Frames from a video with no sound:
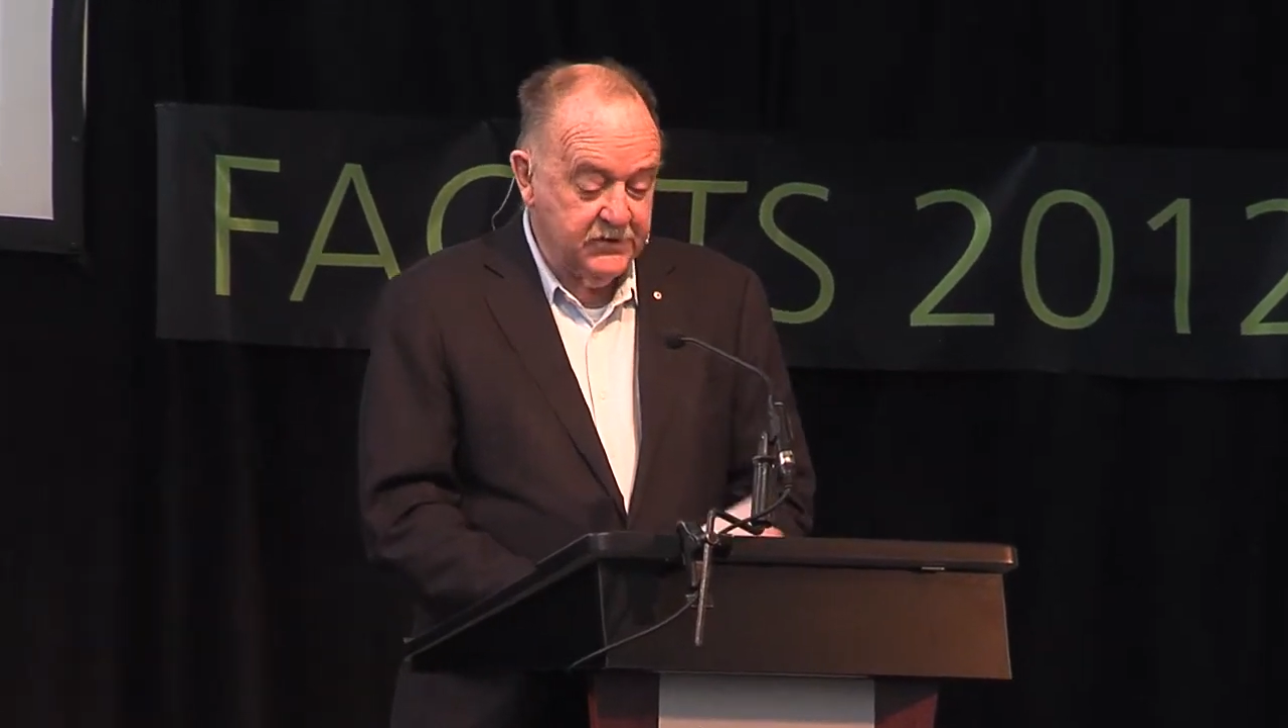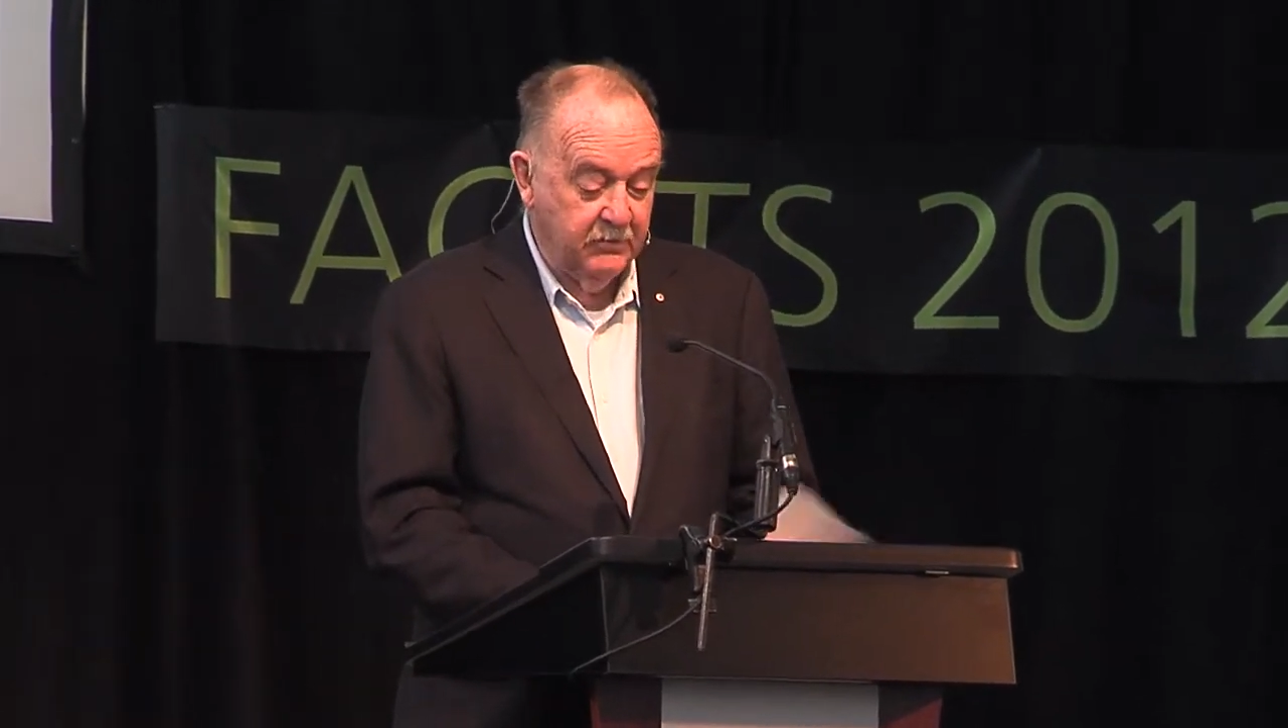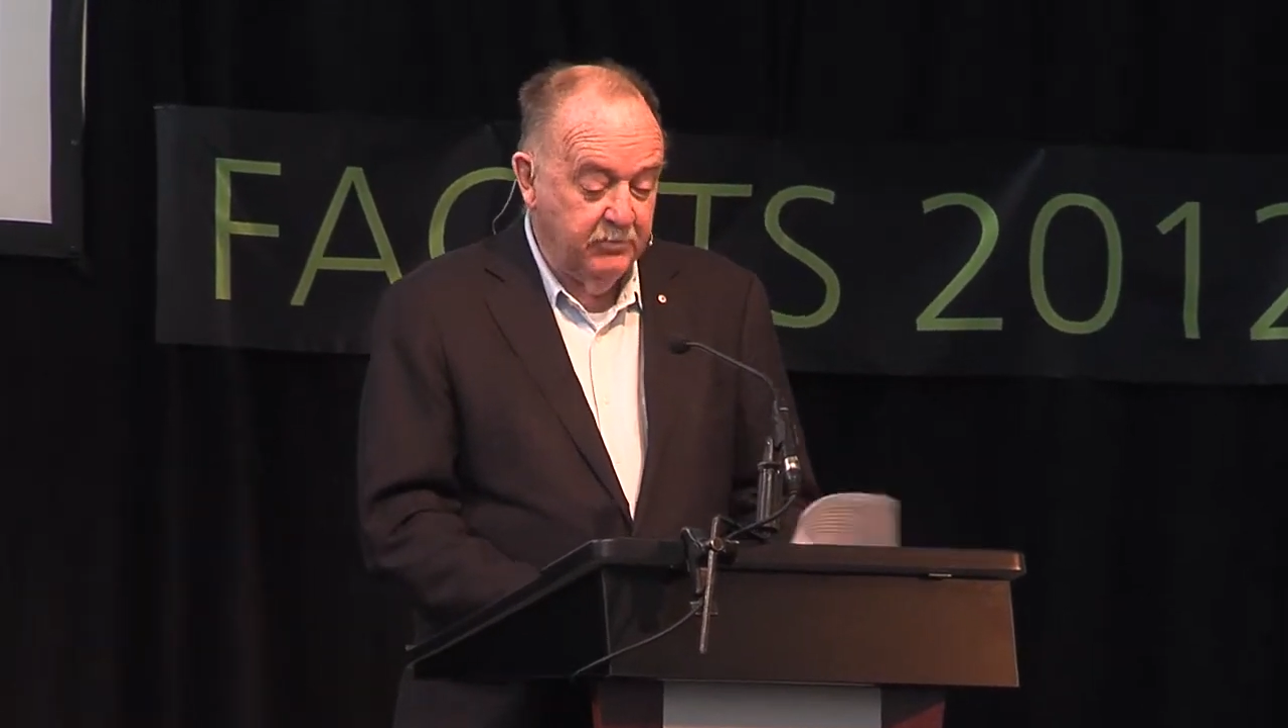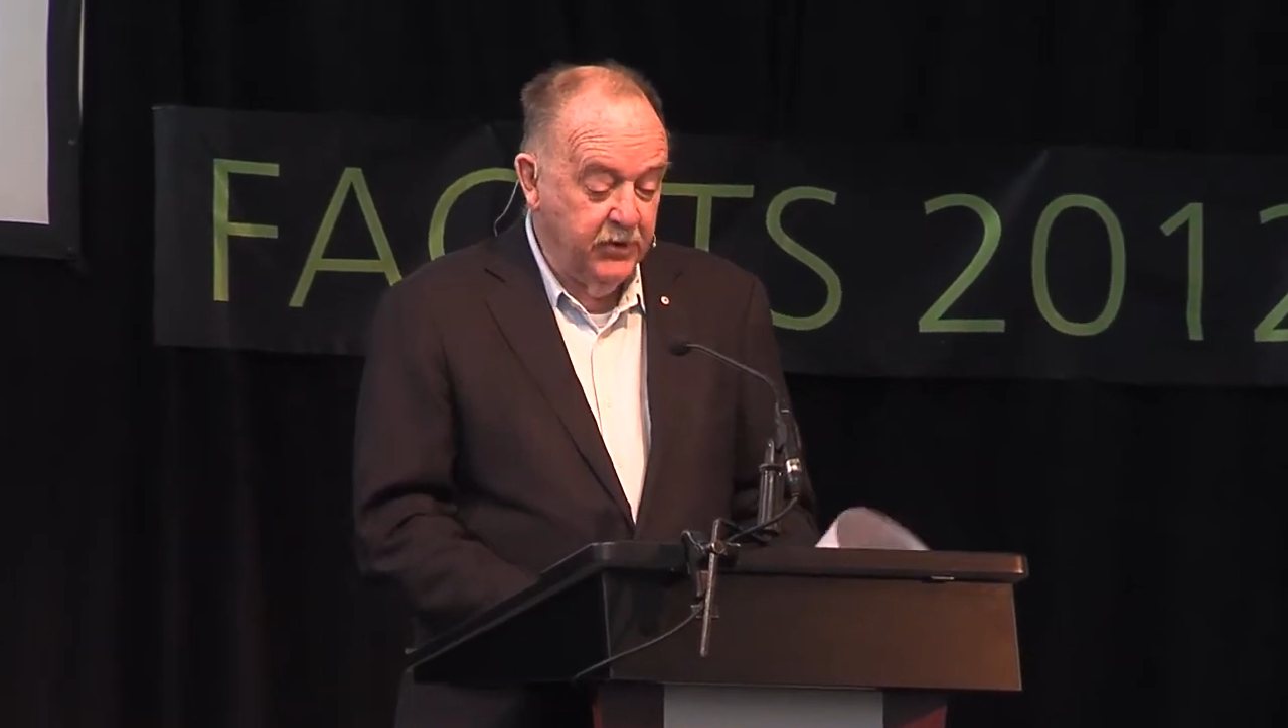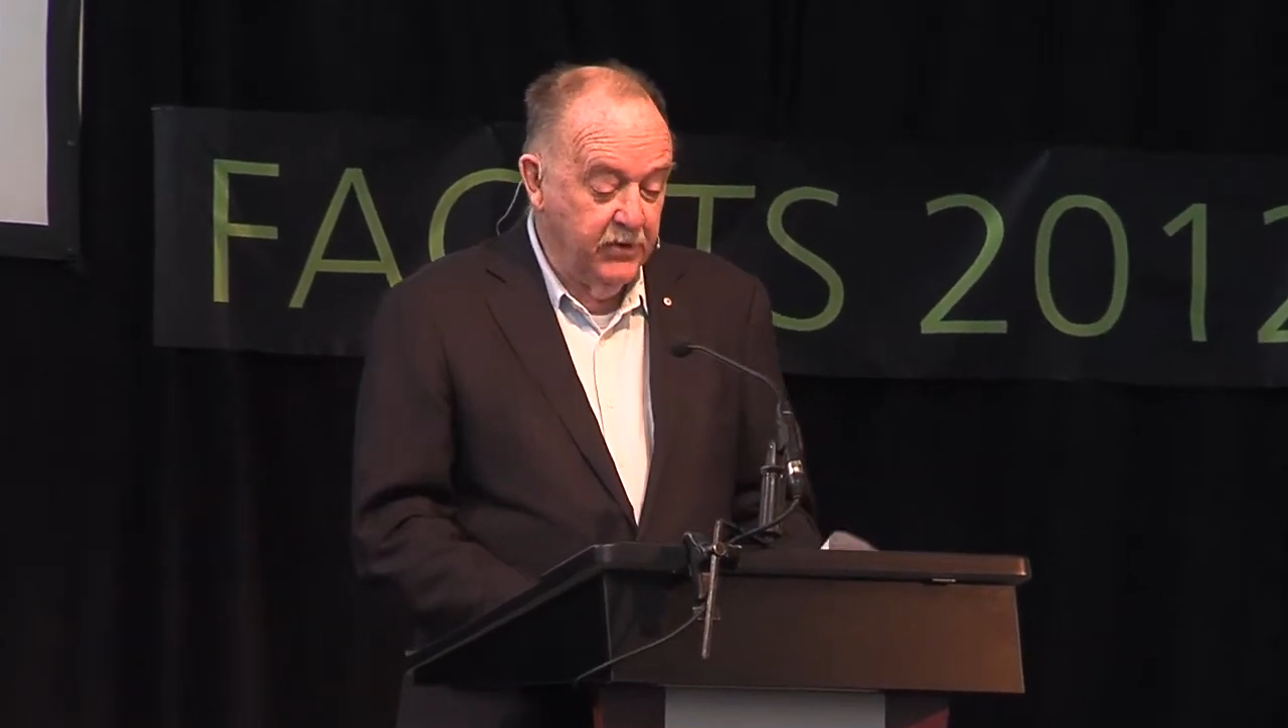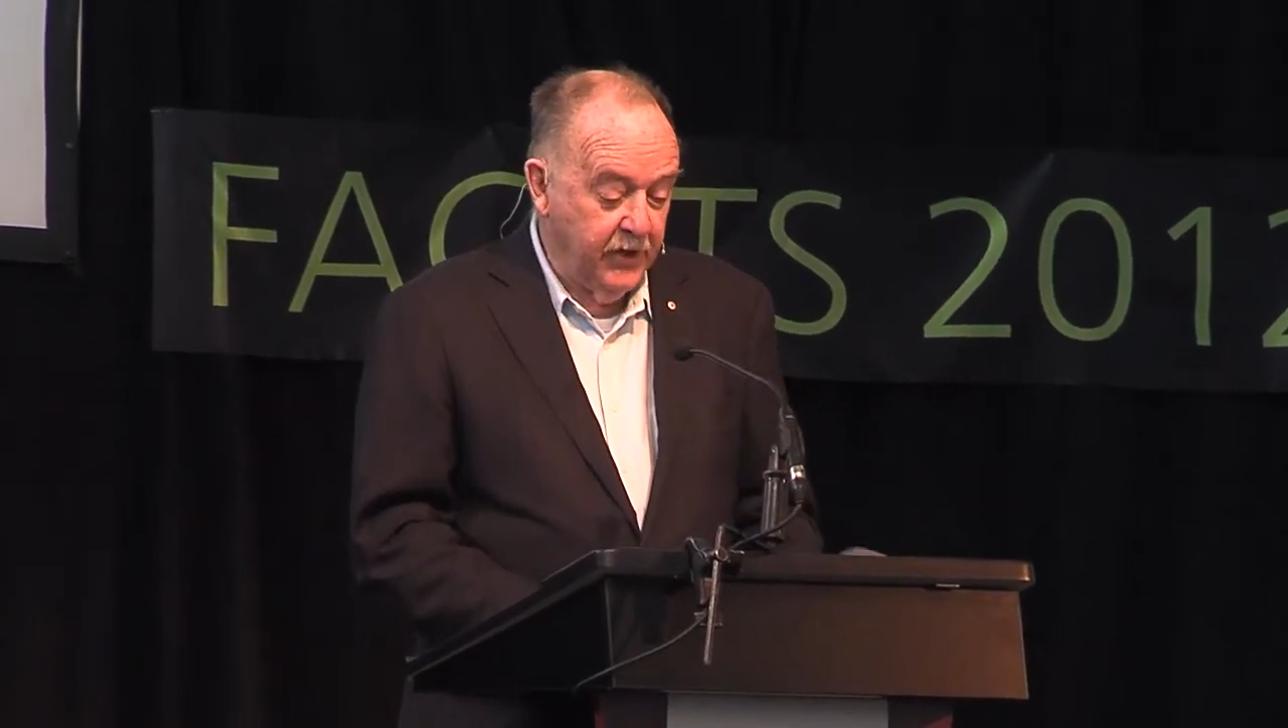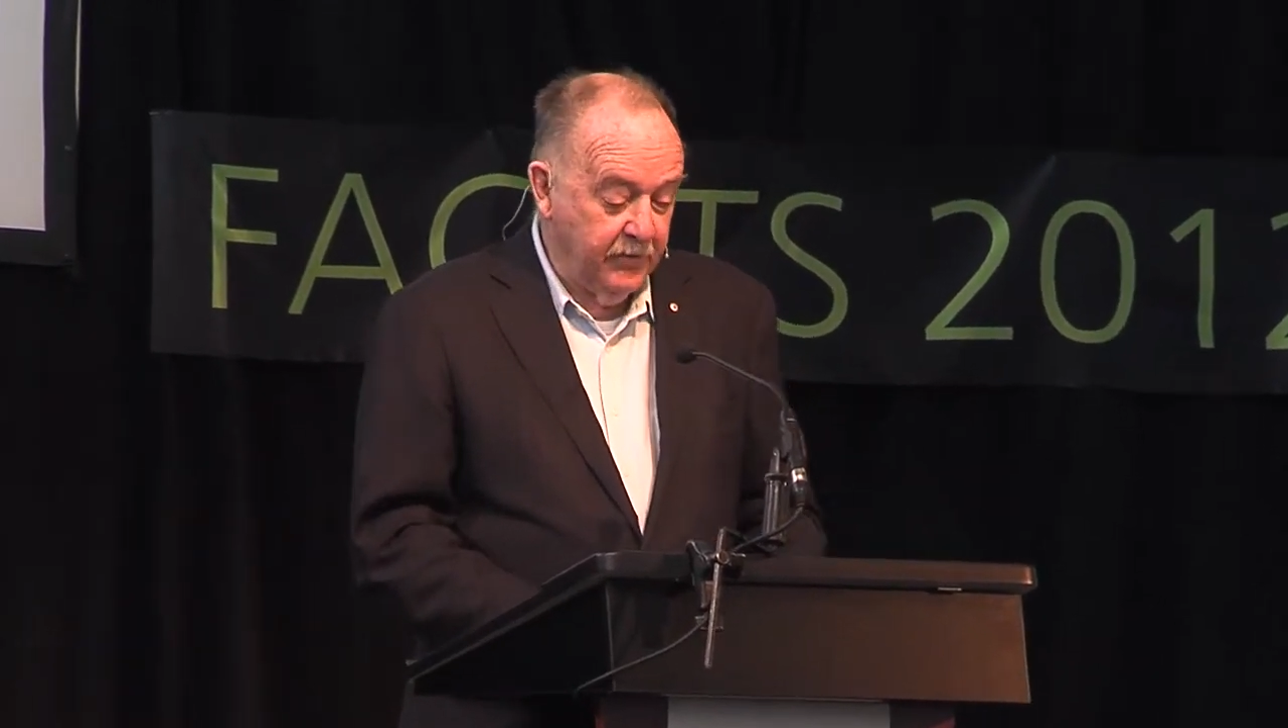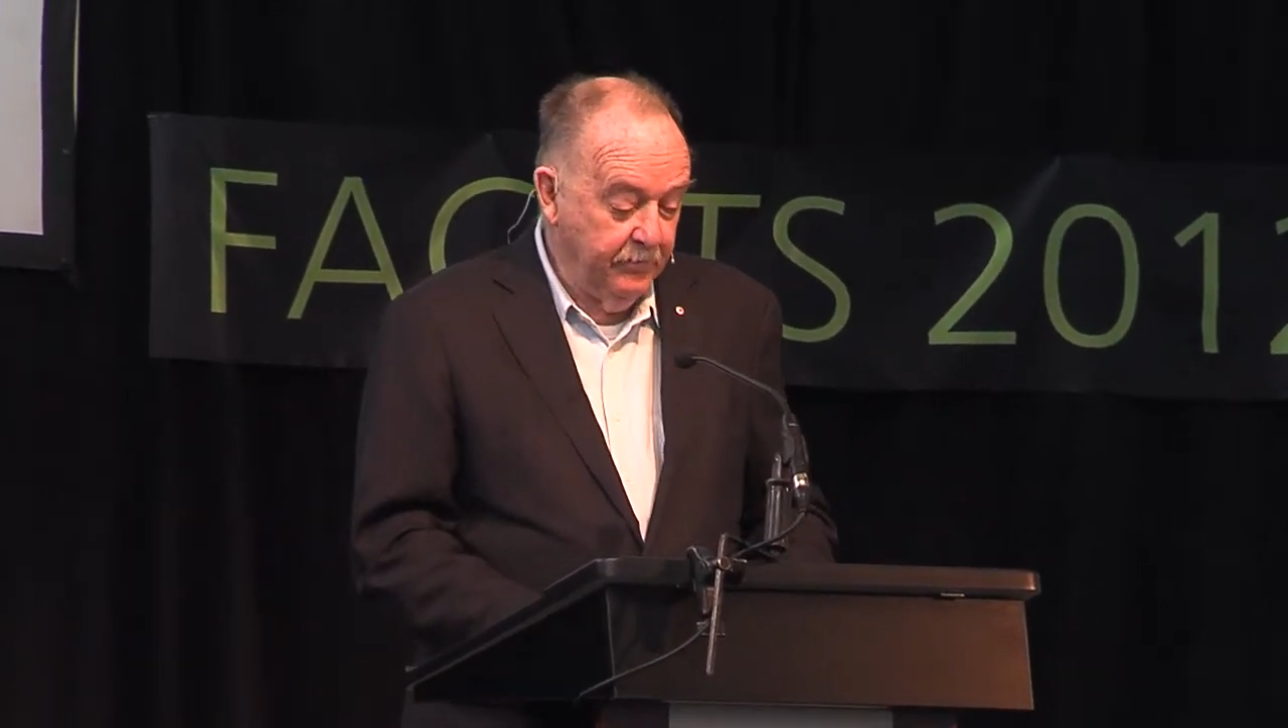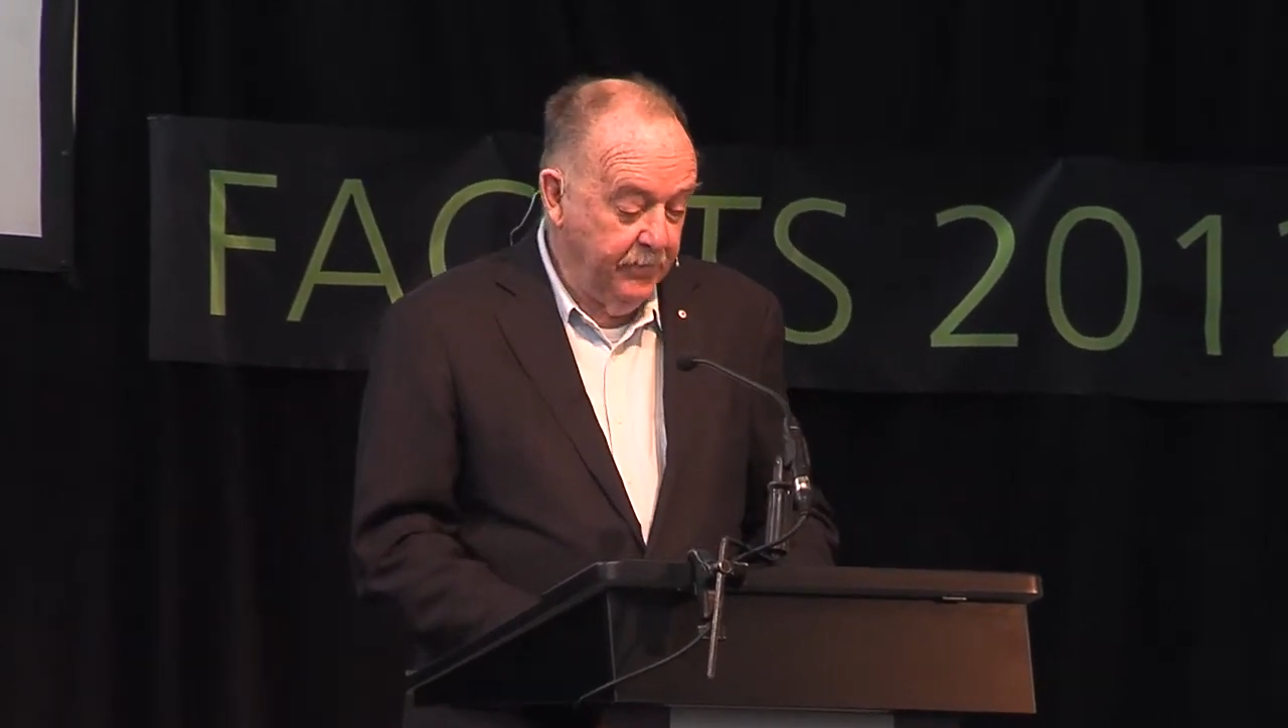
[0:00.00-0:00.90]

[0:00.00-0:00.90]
that burn it